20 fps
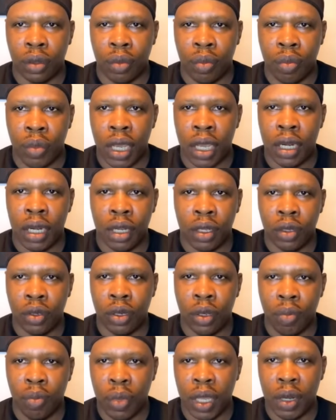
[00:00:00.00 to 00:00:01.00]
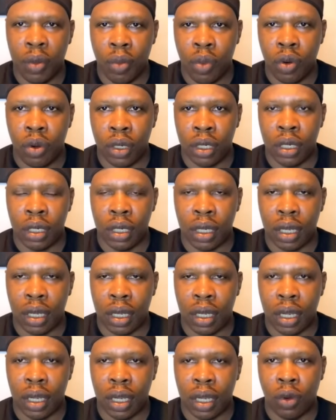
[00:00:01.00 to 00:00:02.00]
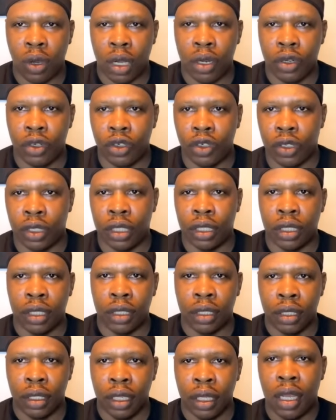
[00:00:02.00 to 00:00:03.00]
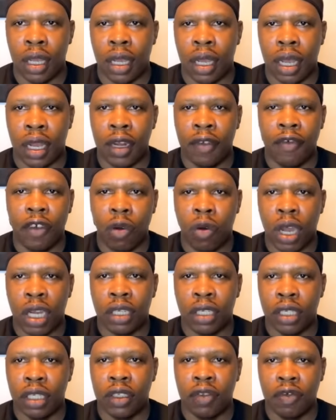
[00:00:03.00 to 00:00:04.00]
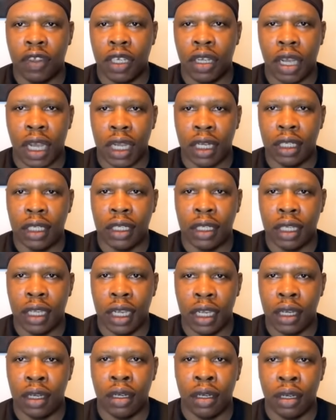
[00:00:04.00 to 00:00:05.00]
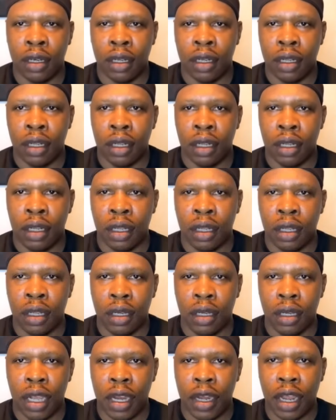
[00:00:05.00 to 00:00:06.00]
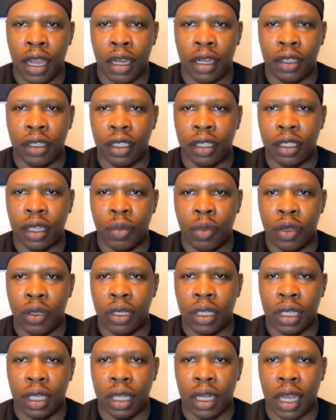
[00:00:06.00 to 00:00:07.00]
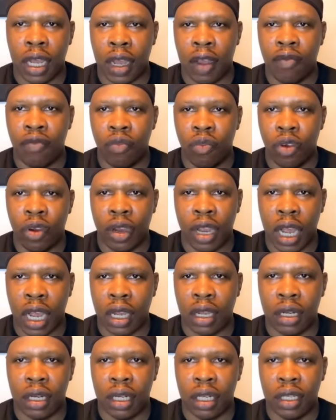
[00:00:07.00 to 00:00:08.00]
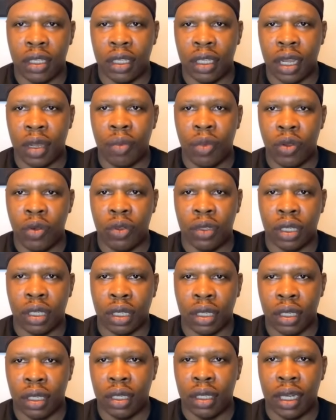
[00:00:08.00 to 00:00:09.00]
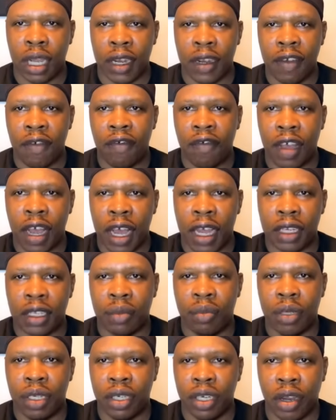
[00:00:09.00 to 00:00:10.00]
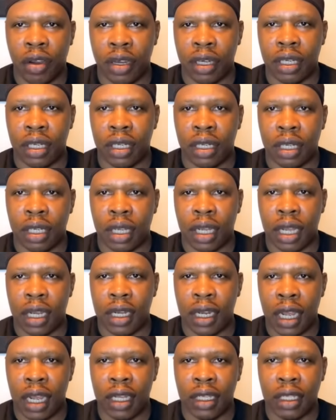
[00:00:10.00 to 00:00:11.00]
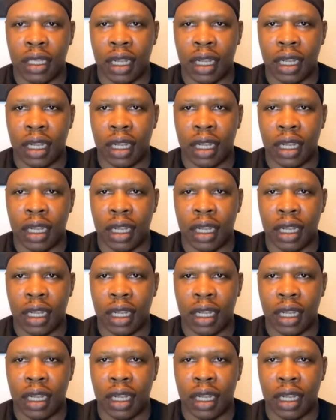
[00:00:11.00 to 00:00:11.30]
made it to the Billboard at 100. And if you watch this video until the end, then you're going to see Bounty Killer have more accolades in the music than the vast majority of dancehall